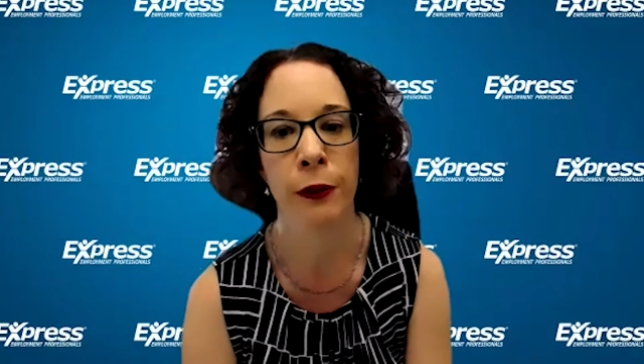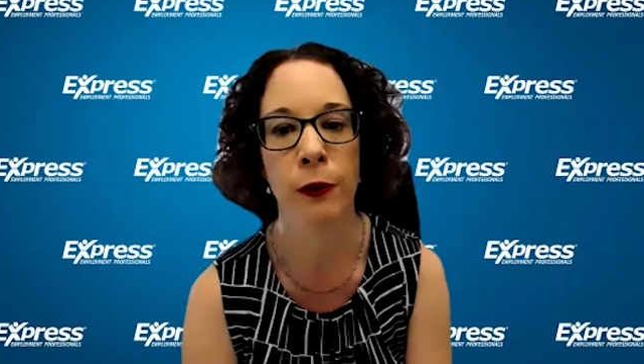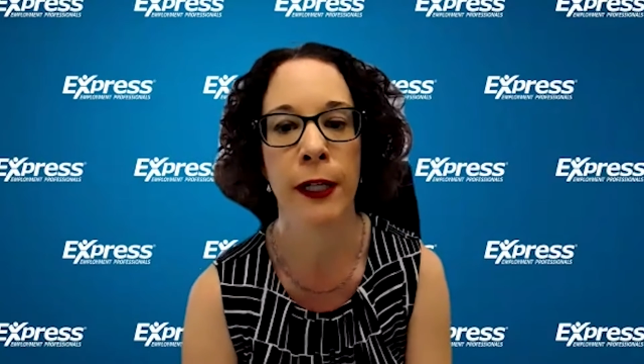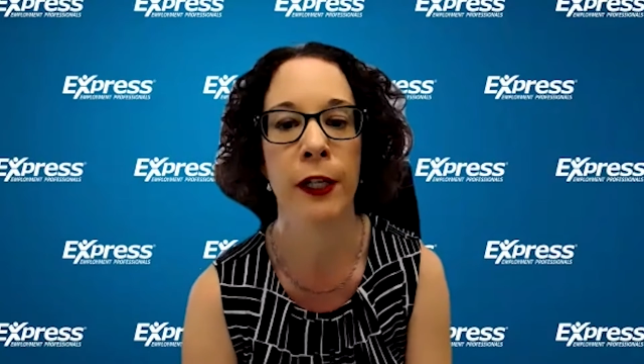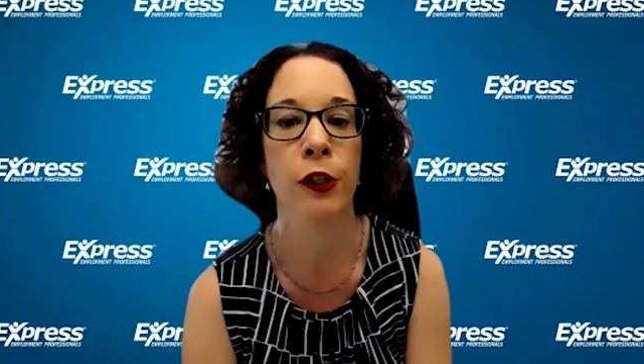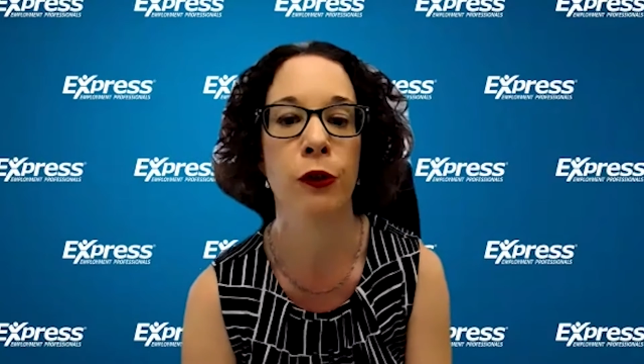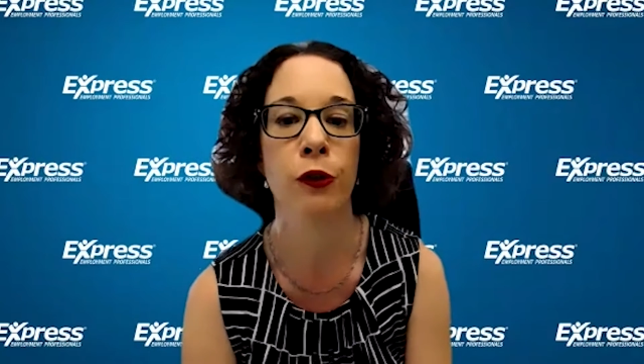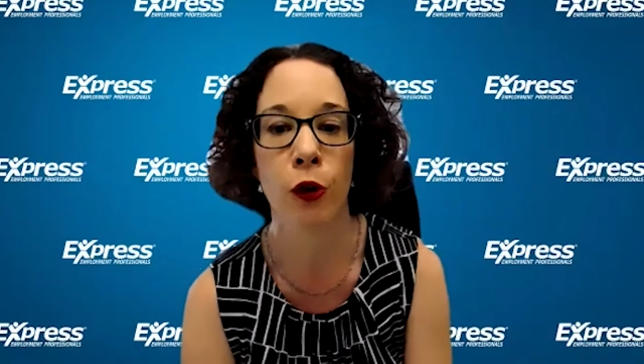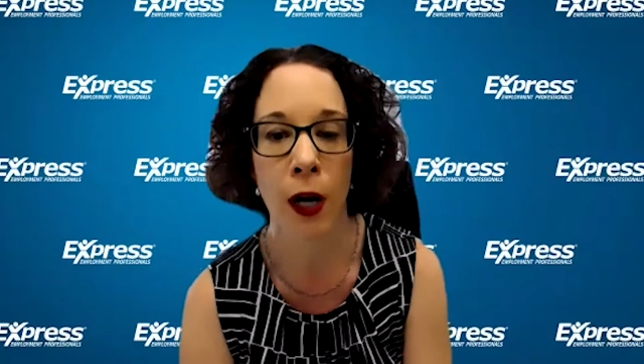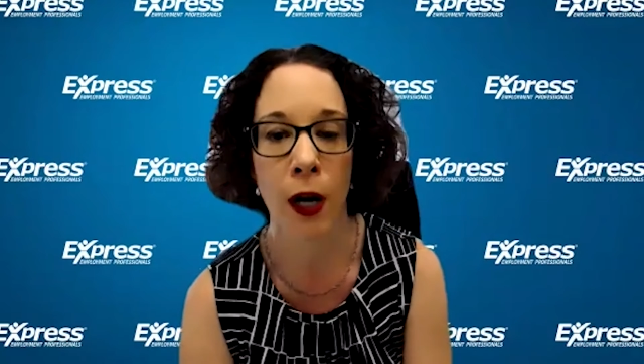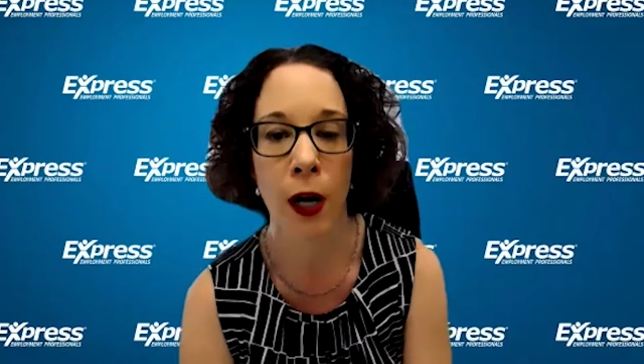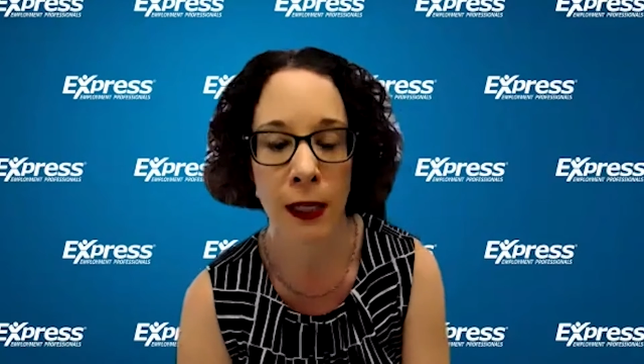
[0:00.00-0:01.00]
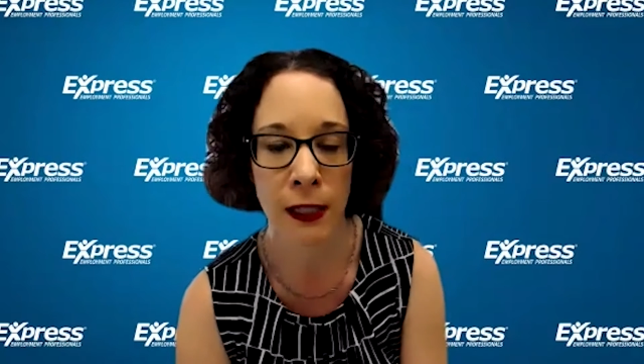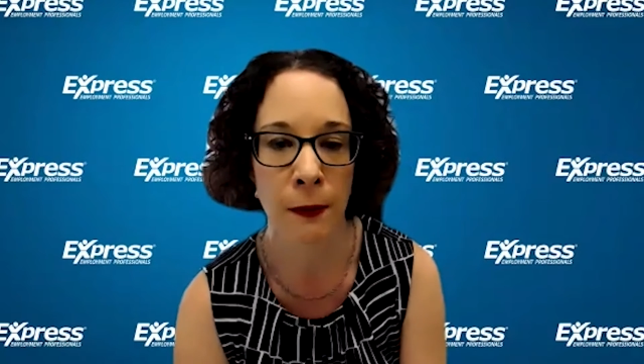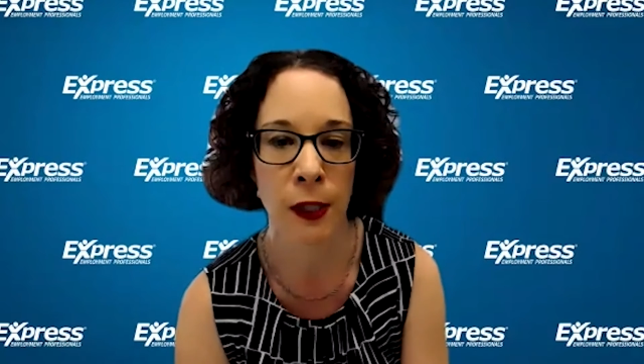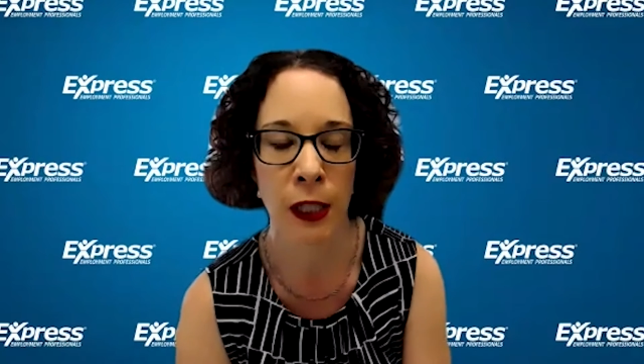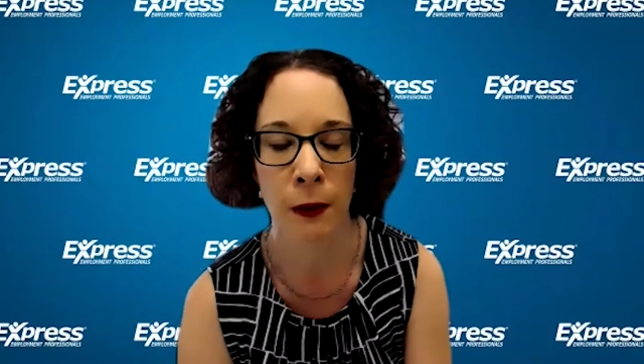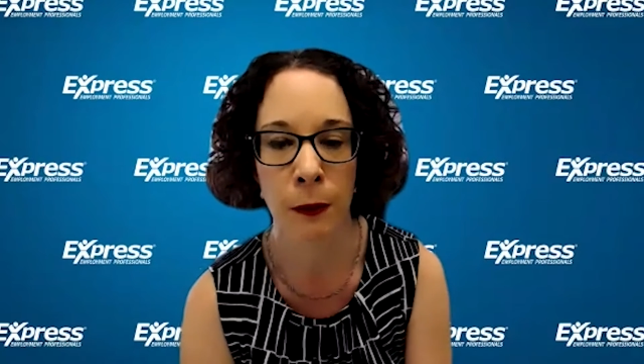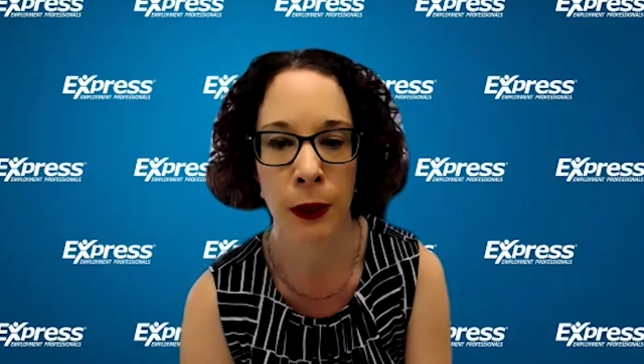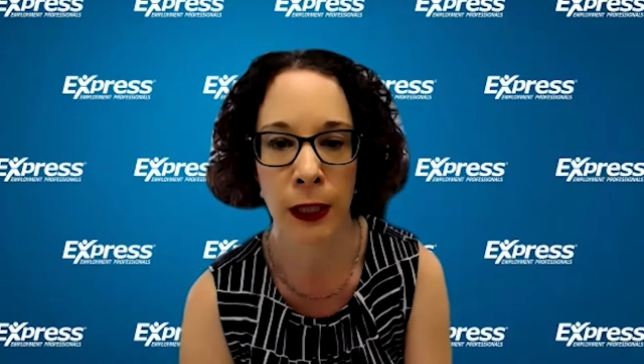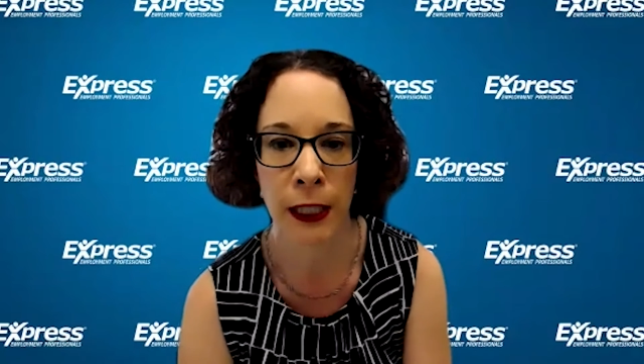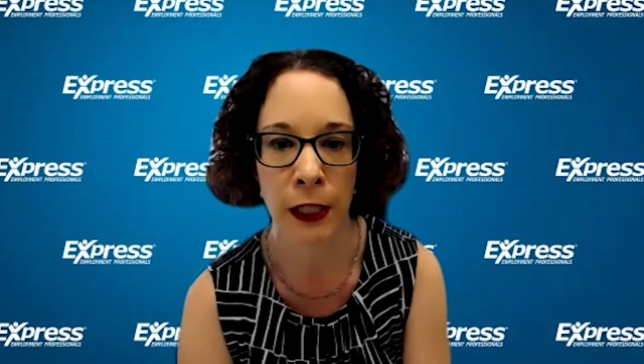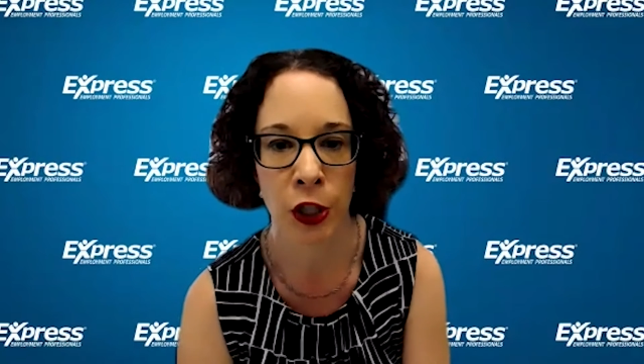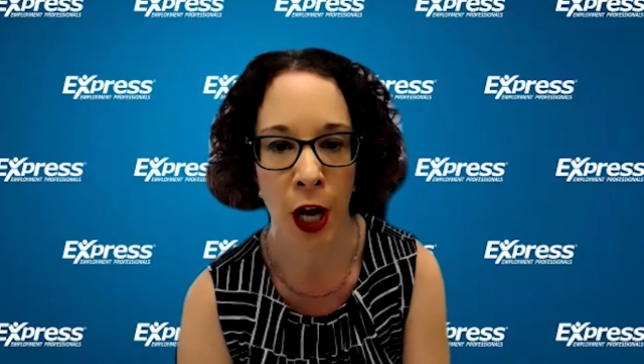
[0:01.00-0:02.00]
Can you trust them to
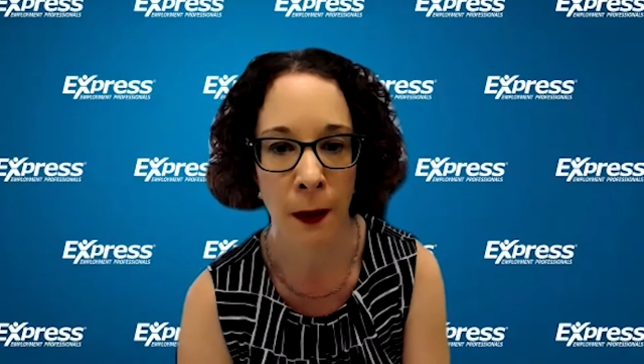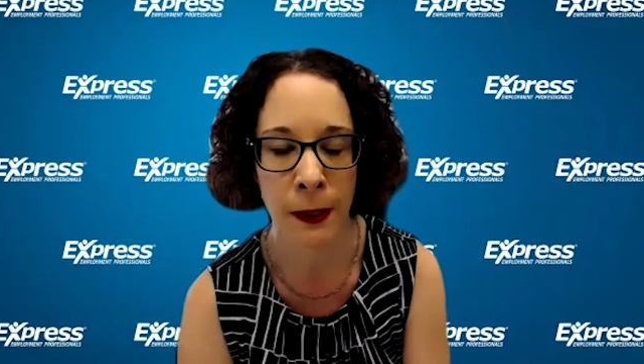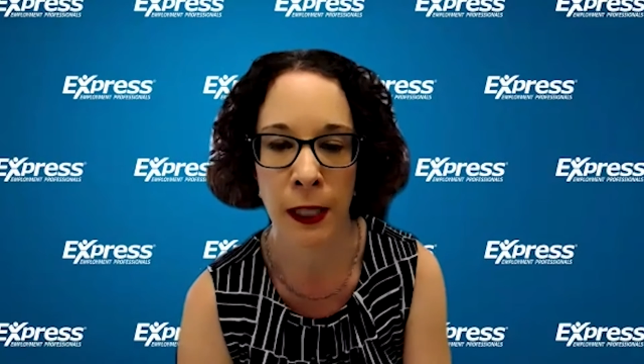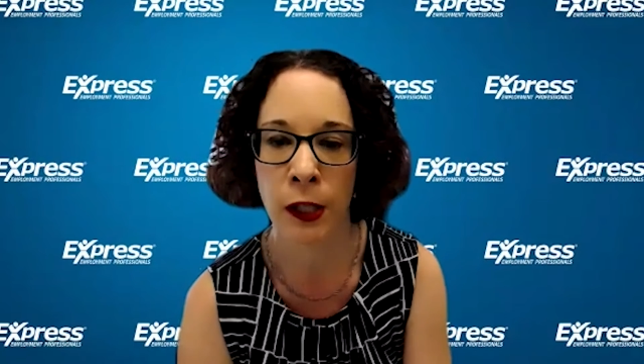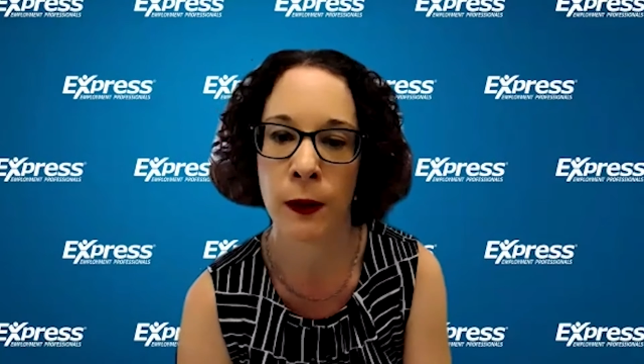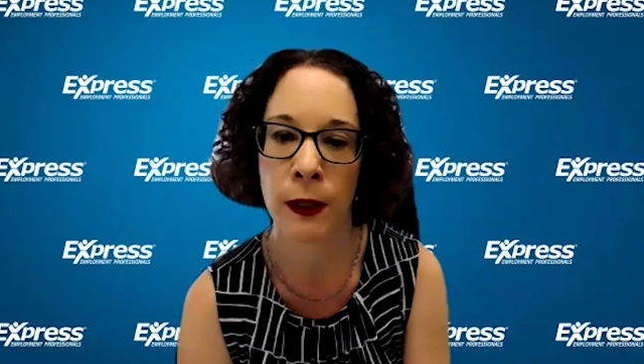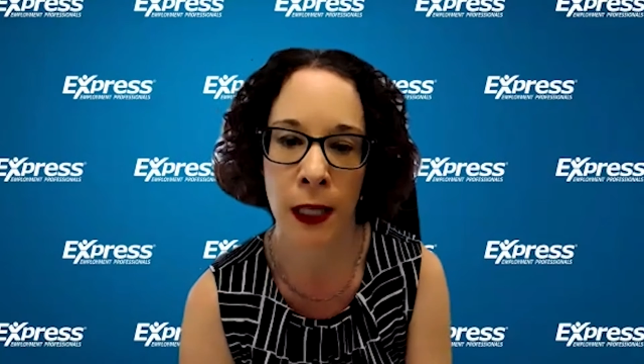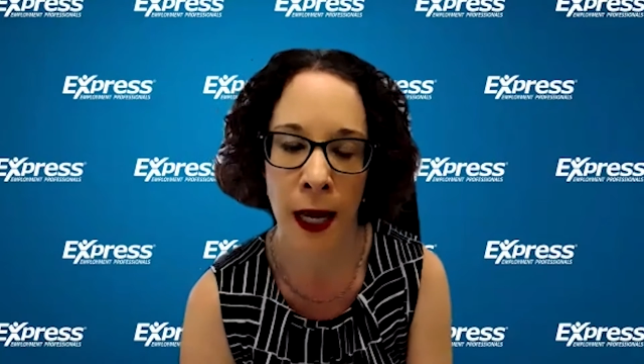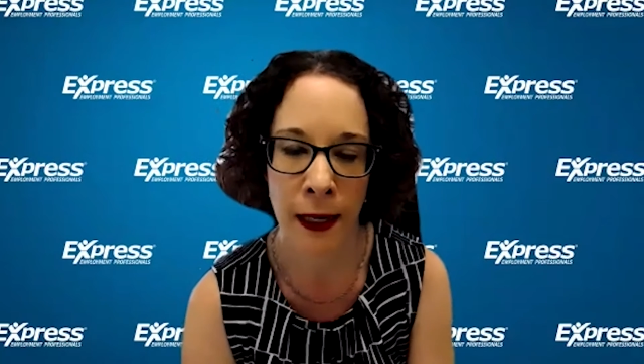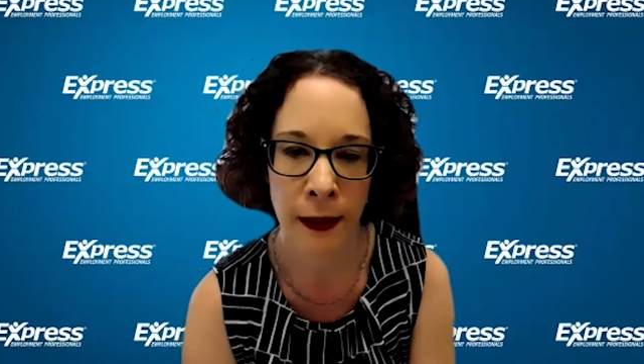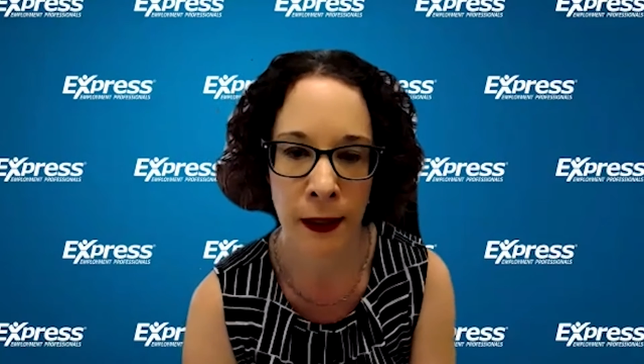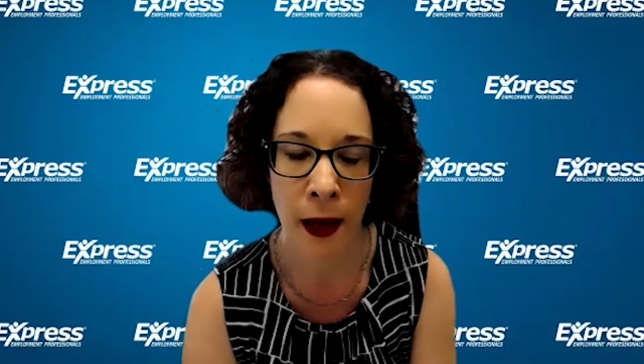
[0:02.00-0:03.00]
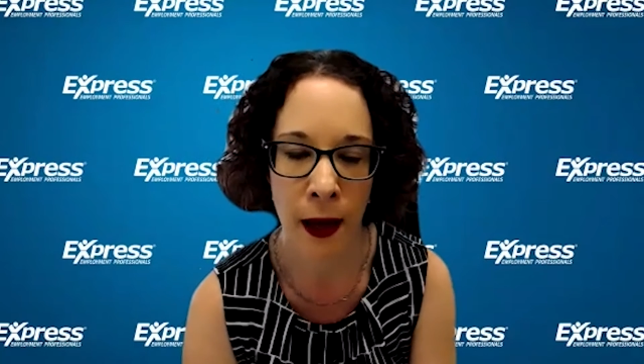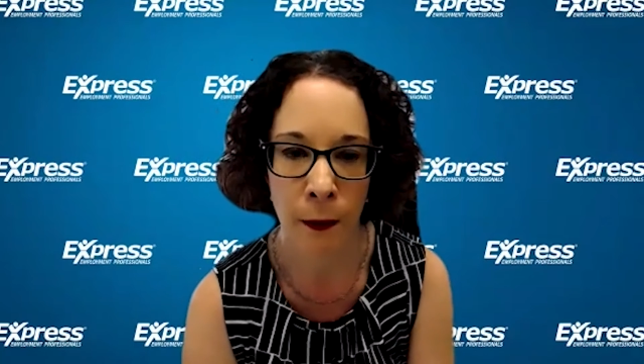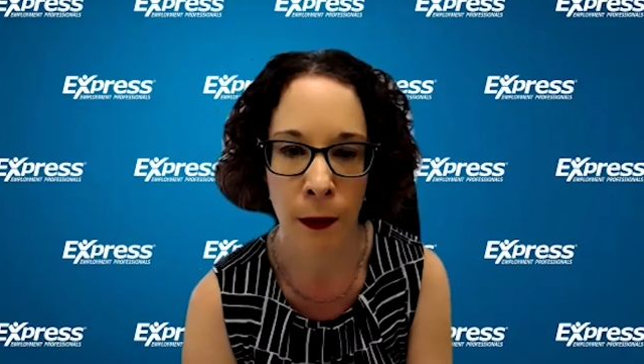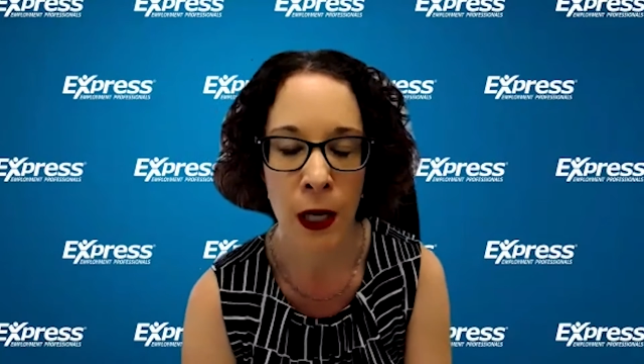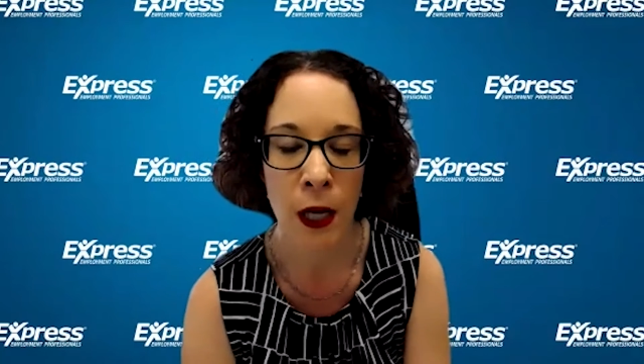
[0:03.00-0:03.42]
complete jobs that you assign to them?